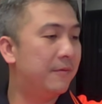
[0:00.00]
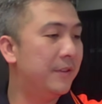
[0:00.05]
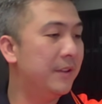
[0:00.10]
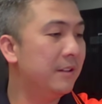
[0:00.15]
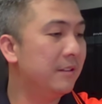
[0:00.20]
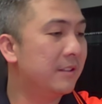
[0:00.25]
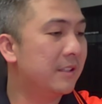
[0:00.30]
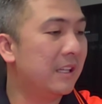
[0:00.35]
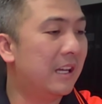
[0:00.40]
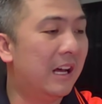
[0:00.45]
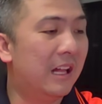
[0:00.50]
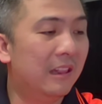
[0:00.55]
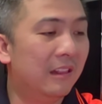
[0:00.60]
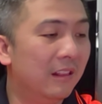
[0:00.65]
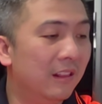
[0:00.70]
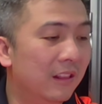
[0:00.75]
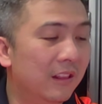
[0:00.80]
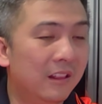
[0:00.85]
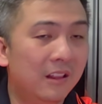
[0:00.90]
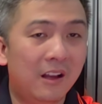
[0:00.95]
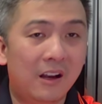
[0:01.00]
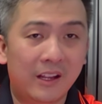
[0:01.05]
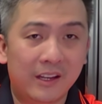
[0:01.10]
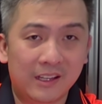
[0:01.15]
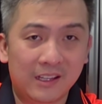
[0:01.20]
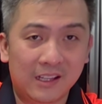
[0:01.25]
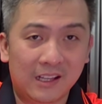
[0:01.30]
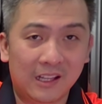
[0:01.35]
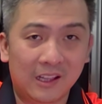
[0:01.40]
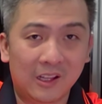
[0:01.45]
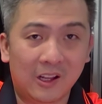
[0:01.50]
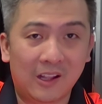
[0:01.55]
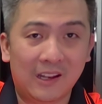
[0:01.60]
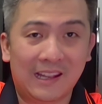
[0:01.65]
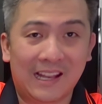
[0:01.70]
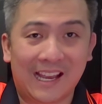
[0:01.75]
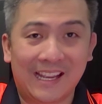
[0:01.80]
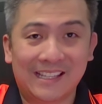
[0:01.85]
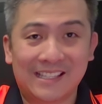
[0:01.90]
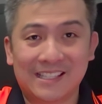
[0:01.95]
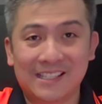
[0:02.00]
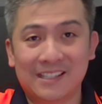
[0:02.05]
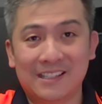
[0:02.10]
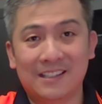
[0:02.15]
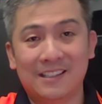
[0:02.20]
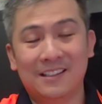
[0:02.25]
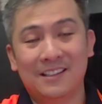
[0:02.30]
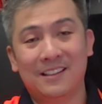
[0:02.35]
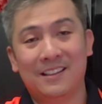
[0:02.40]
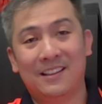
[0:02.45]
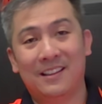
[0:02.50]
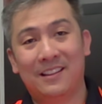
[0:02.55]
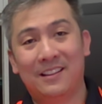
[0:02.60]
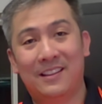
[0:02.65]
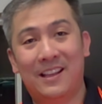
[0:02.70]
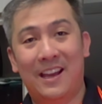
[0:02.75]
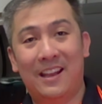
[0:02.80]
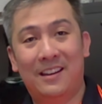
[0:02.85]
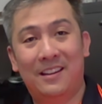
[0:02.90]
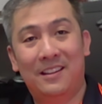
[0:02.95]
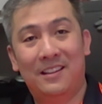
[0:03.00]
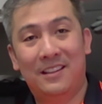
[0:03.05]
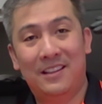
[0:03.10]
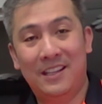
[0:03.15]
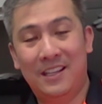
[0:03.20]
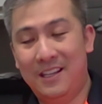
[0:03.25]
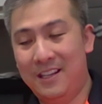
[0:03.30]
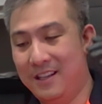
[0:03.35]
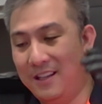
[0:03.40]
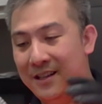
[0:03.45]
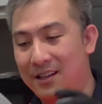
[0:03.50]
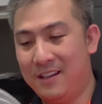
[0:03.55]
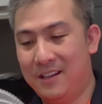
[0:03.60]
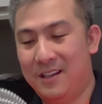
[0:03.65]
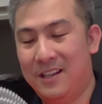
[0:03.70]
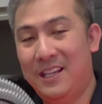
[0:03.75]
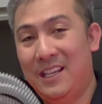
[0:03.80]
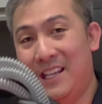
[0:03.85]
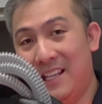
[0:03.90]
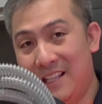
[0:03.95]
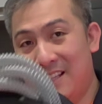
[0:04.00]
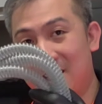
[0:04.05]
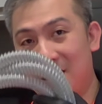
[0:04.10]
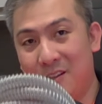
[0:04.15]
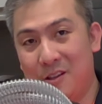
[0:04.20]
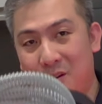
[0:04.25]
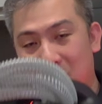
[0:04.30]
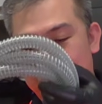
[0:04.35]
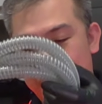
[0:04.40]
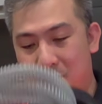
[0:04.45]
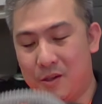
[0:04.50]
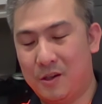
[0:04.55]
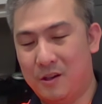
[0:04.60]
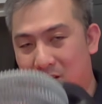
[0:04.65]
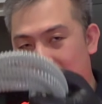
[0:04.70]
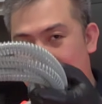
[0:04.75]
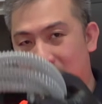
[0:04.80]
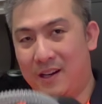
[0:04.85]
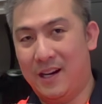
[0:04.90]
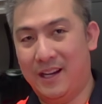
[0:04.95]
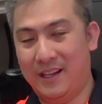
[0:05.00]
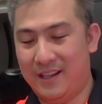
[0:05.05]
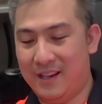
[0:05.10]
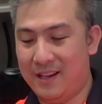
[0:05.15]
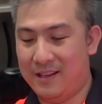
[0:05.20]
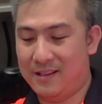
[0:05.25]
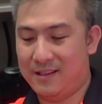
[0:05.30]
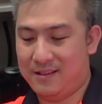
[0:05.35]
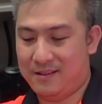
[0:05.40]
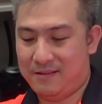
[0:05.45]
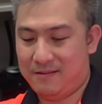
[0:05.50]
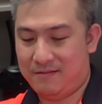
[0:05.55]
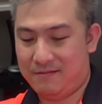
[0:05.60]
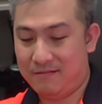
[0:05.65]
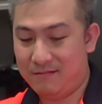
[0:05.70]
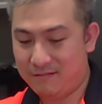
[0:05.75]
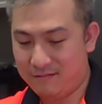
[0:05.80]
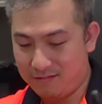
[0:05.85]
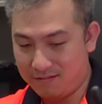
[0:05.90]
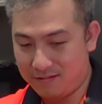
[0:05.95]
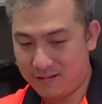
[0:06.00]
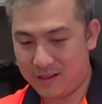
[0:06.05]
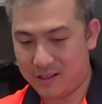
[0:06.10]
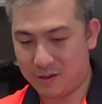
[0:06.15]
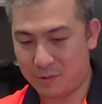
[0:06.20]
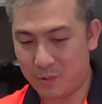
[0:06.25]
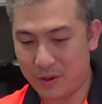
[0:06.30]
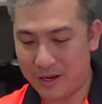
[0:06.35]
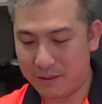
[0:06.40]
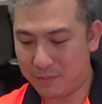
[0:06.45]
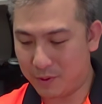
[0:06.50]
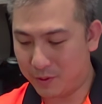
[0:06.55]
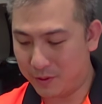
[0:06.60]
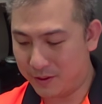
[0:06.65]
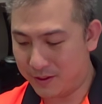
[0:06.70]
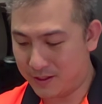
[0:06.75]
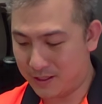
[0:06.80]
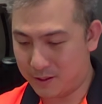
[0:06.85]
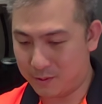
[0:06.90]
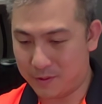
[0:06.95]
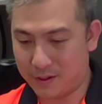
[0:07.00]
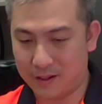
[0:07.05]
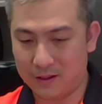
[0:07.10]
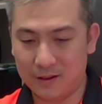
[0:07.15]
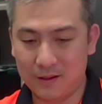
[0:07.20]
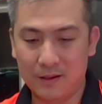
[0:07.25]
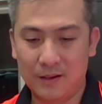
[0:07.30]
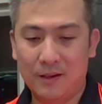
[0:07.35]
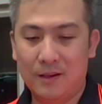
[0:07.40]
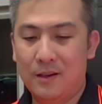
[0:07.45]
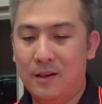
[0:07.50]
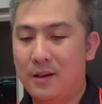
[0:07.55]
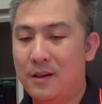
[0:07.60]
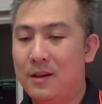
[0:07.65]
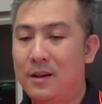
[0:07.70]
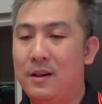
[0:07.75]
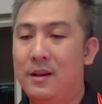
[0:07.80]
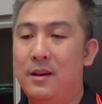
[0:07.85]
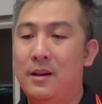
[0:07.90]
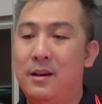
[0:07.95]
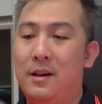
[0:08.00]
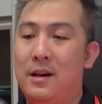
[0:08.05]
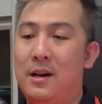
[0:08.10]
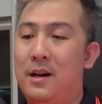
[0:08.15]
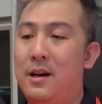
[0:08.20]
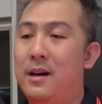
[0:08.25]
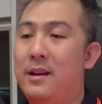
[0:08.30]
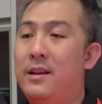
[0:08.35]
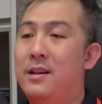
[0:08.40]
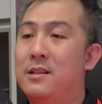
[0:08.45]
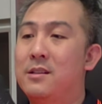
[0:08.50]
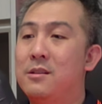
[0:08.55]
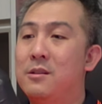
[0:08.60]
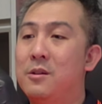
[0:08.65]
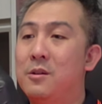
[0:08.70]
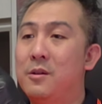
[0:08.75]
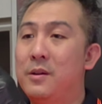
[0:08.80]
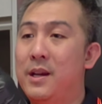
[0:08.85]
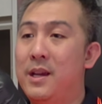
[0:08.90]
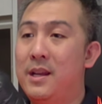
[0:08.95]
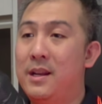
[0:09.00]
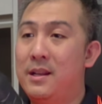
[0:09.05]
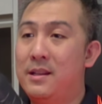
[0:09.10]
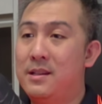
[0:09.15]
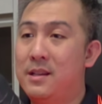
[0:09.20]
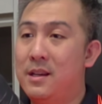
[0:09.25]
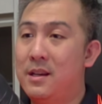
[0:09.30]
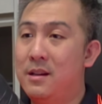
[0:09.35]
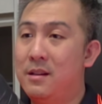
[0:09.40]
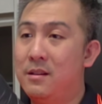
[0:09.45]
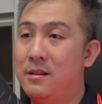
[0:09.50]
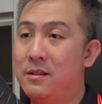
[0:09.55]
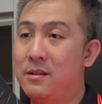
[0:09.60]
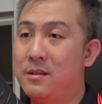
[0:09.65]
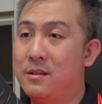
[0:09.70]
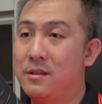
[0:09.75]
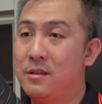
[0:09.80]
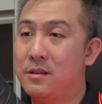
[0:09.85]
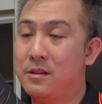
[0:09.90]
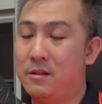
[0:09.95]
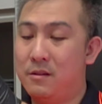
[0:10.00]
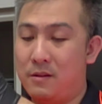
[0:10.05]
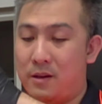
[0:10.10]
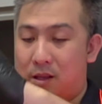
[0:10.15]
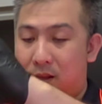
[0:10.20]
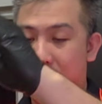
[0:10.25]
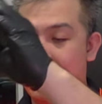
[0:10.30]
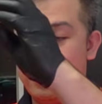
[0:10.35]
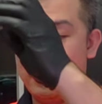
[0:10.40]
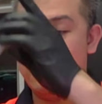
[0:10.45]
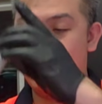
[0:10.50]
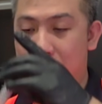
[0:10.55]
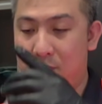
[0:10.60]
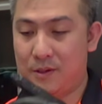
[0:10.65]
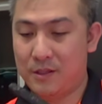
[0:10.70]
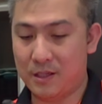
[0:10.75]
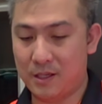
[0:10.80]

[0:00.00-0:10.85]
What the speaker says: feels a lot lighter than the heated tube, so I guess it's a weight bonus as well. There's no head and tail, so I think we